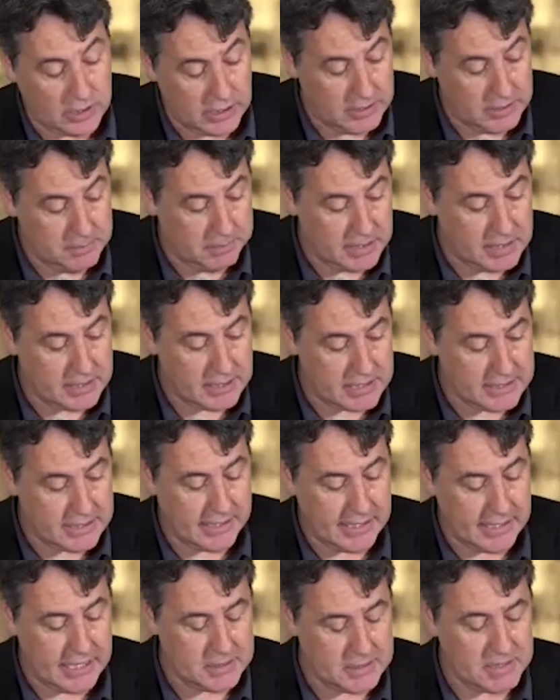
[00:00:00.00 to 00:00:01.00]
help
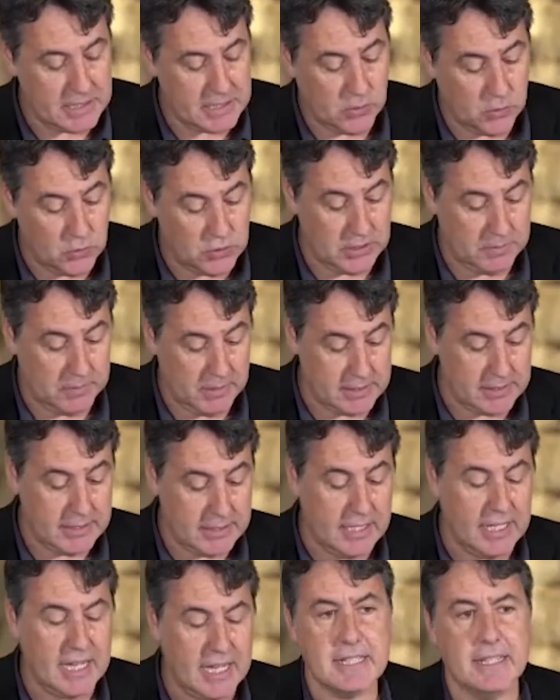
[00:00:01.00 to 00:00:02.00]
monasteries
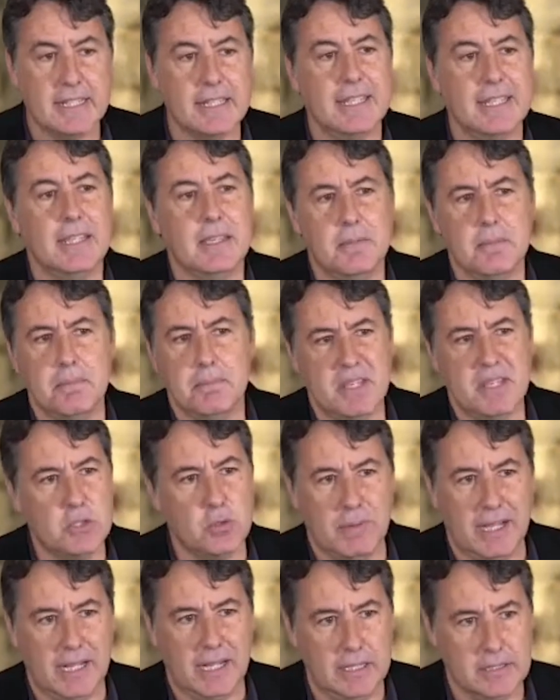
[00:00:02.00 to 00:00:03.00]
to
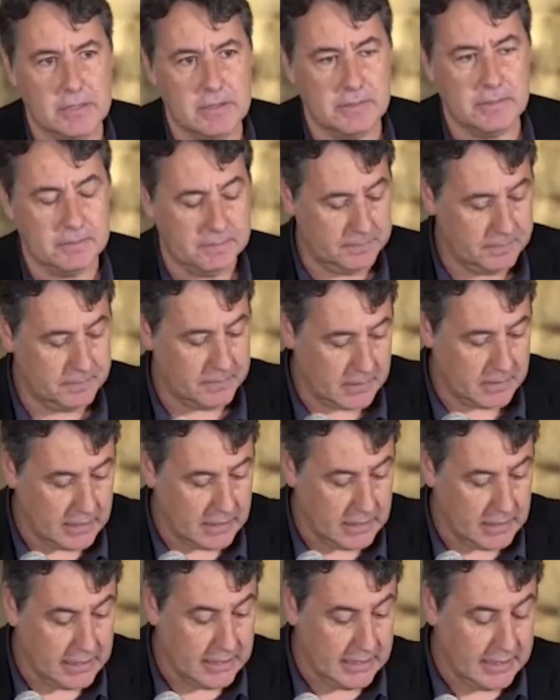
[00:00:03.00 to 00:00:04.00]
create such
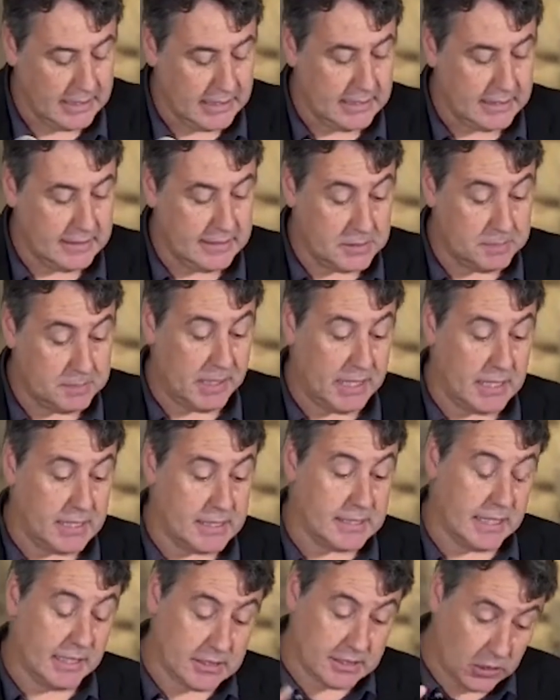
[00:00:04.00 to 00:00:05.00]
cities, more
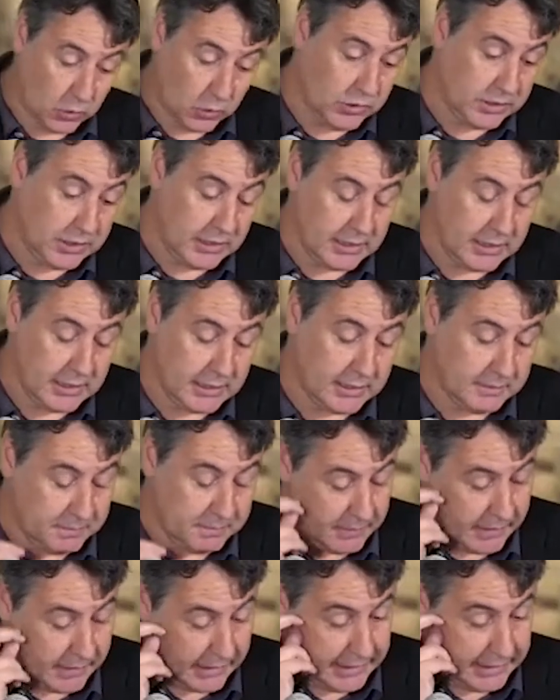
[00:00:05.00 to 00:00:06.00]
humane cities.
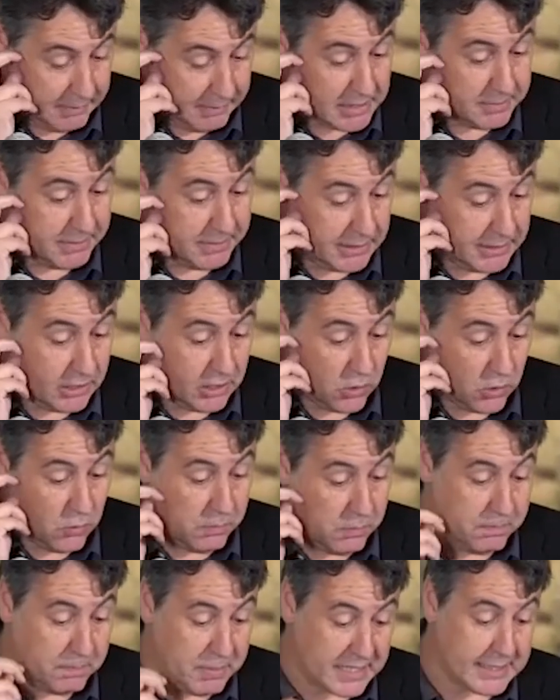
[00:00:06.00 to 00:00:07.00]
Afterwards, on the
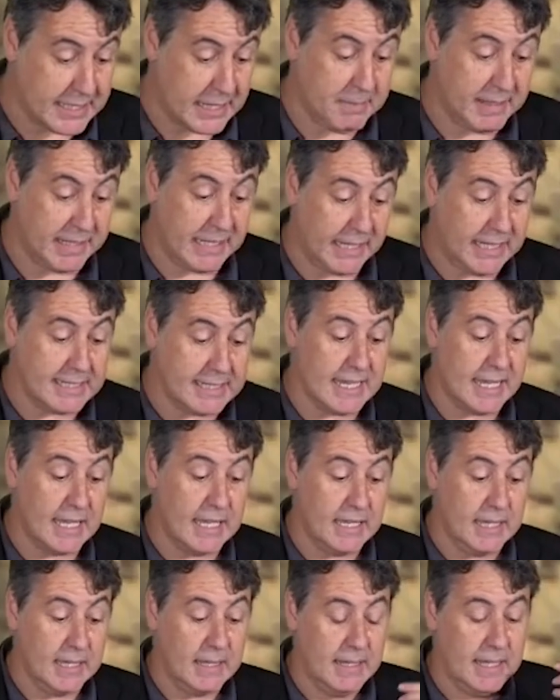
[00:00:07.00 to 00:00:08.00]
second day,
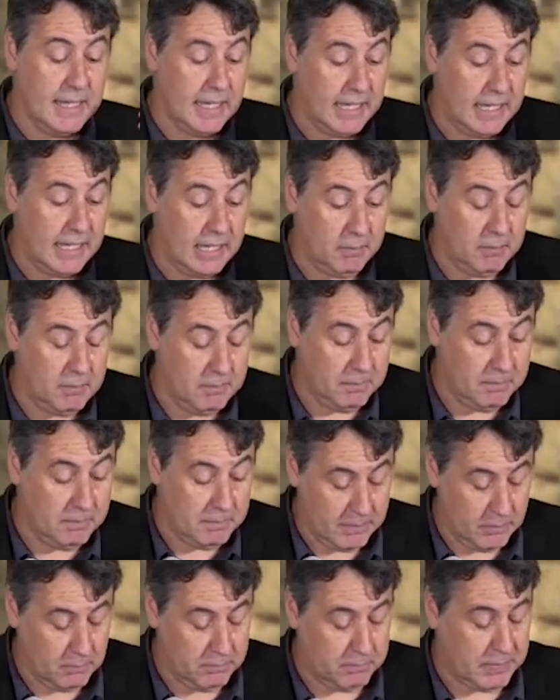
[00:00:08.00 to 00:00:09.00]
the Tuesday
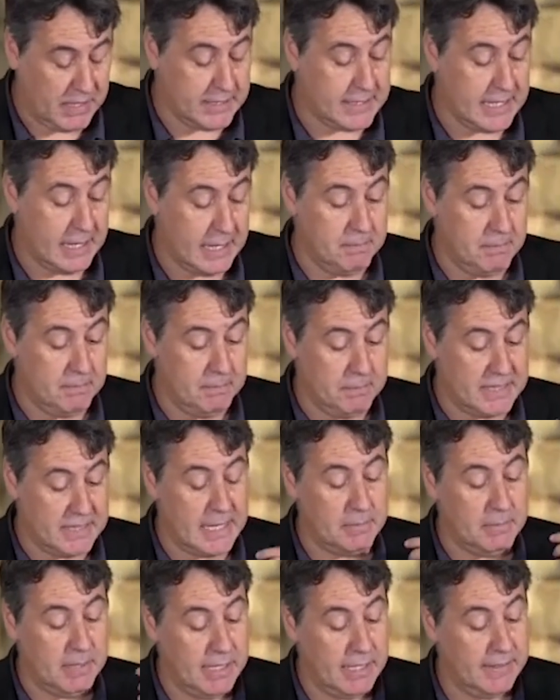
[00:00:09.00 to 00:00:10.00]
29th,
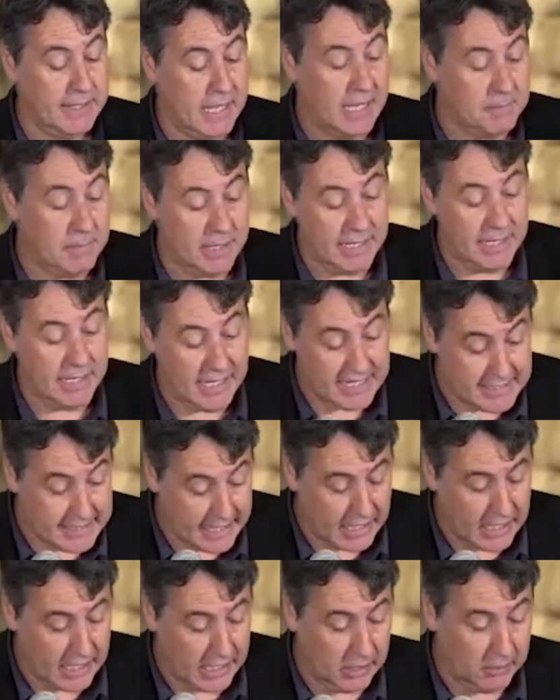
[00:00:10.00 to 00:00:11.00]
we shall
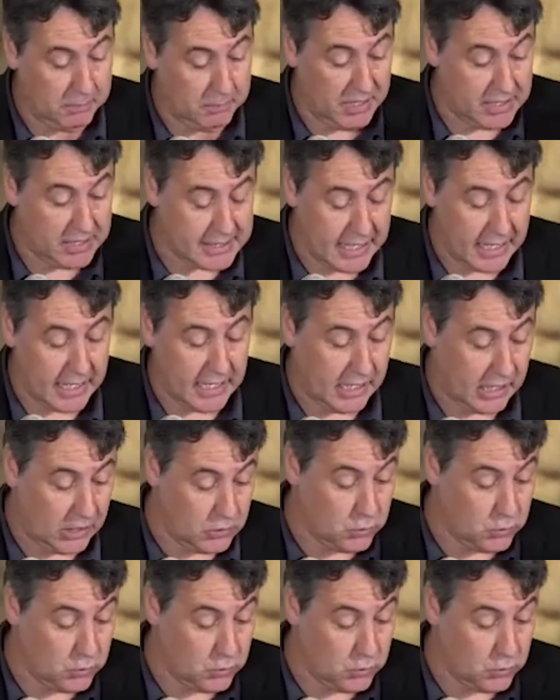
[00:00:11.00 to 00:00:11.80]
analyze